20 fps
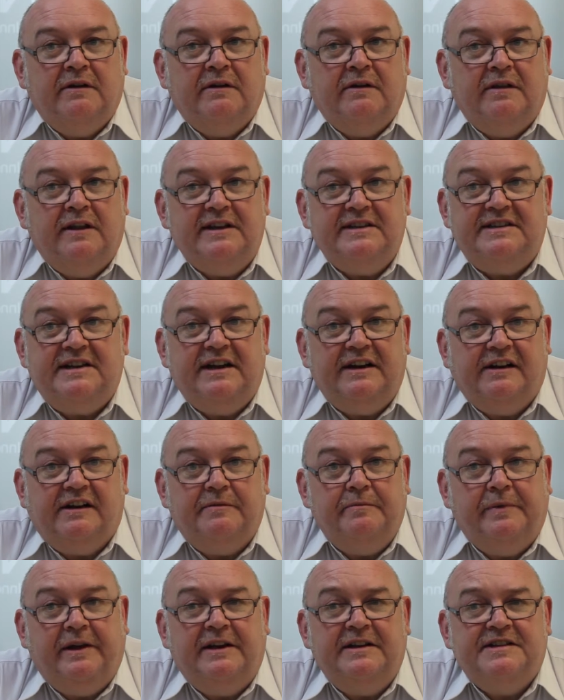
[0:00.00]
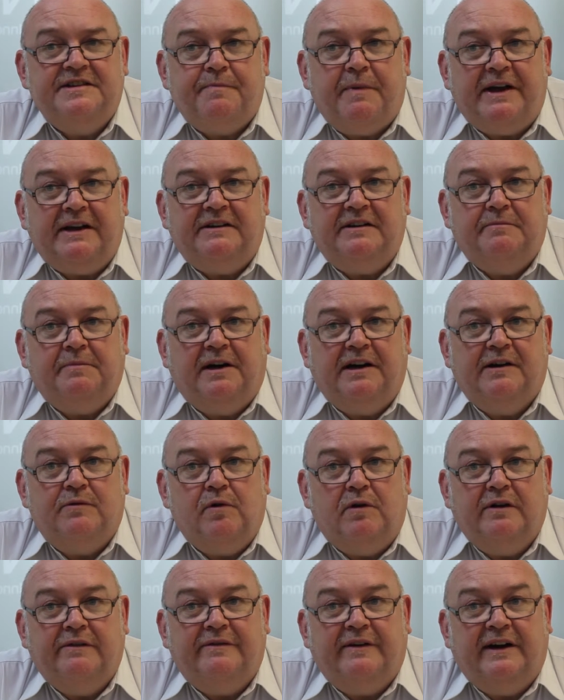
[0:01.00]
These data can be inspected by
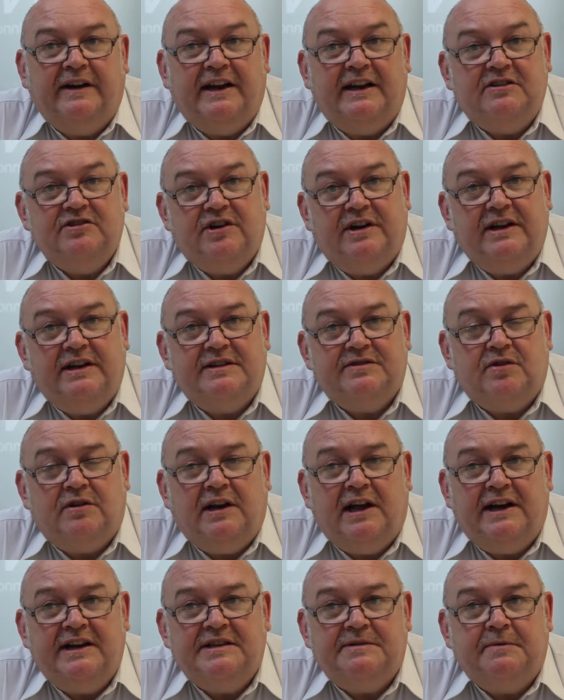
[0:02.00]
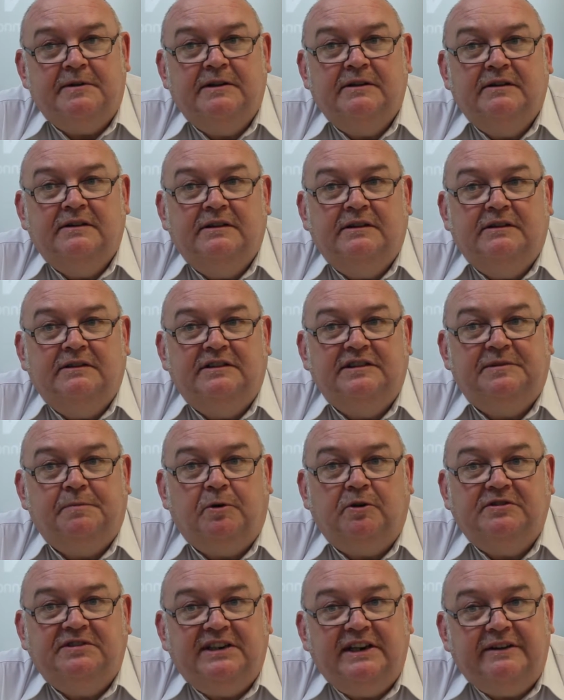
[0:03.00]
qualified engineers or linesmen to
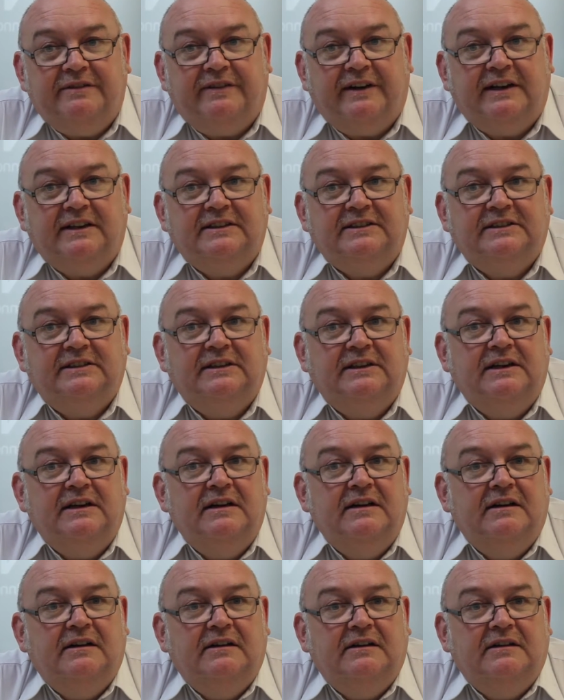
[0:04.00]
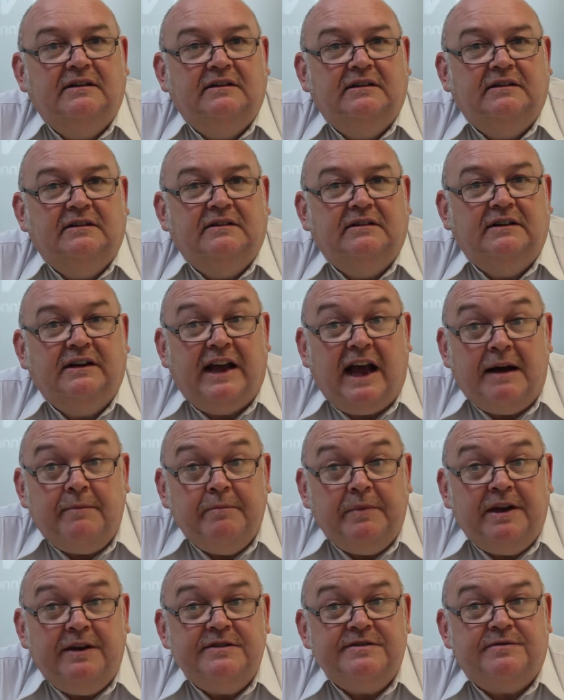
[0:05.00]
spot defects and can
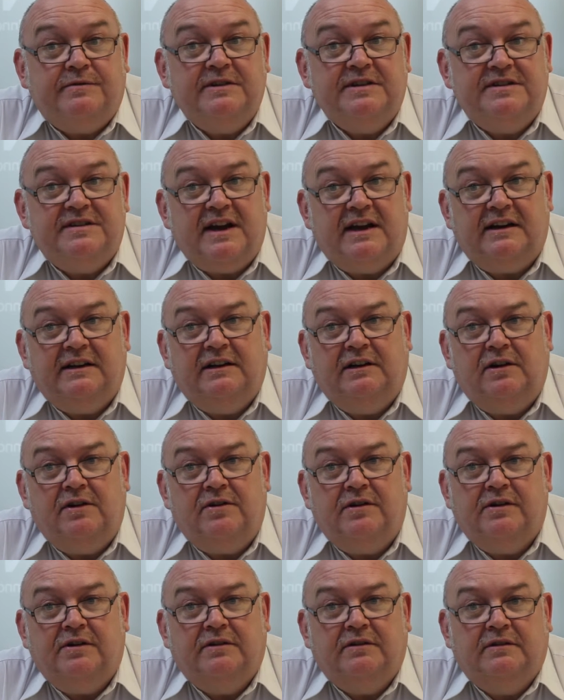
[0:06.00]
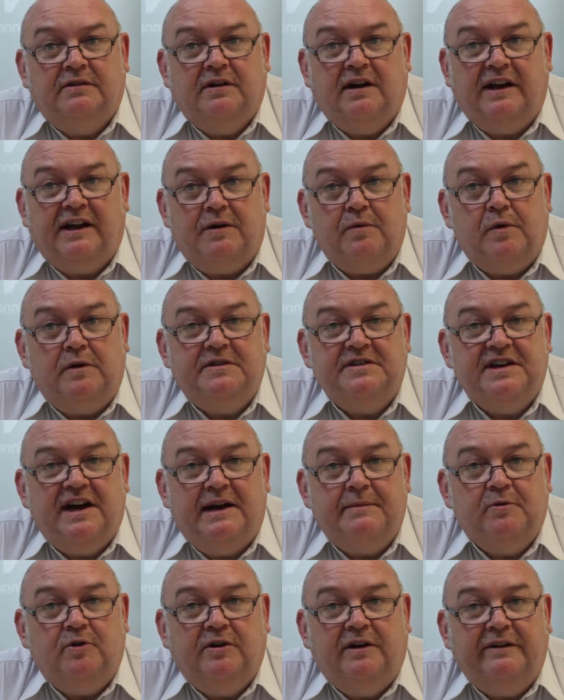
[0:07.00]
be used for a second look, like a
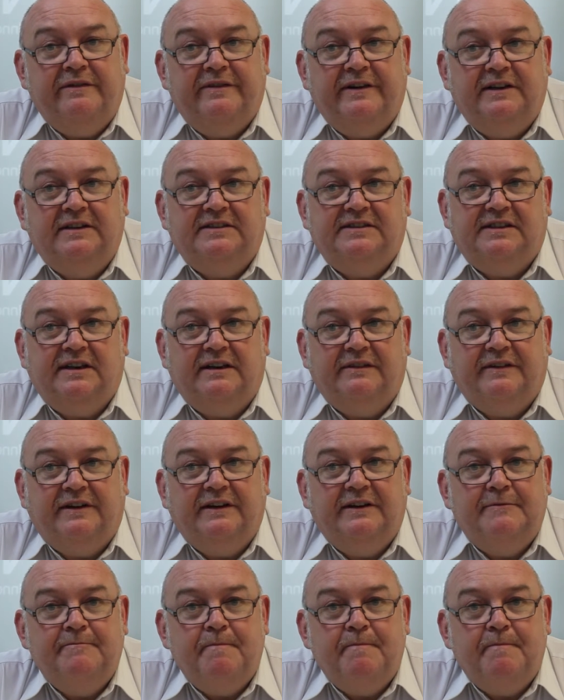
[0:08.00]
one-time only field survey.